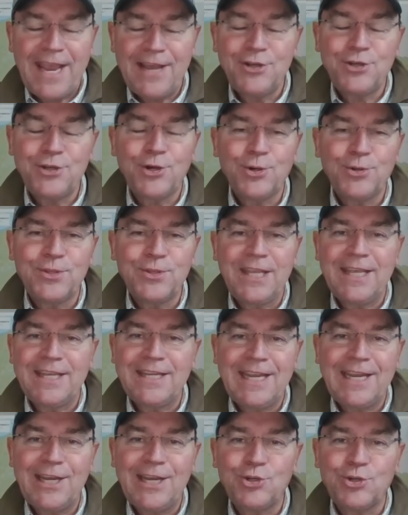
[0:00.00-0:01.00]
entered the
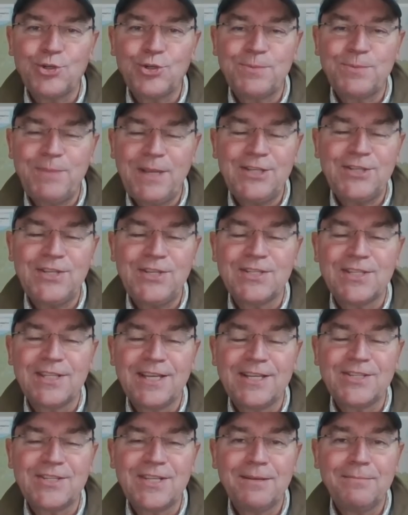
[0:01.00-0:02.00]
endangered species
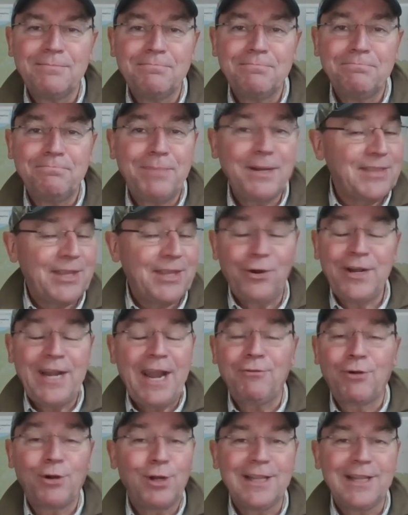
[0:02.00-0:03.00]
list, but they're
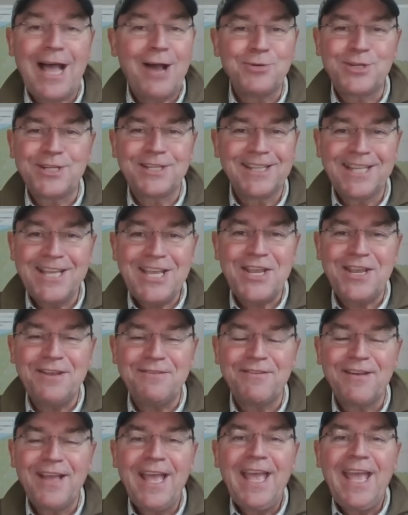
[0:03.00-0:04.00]
never allowed to leave.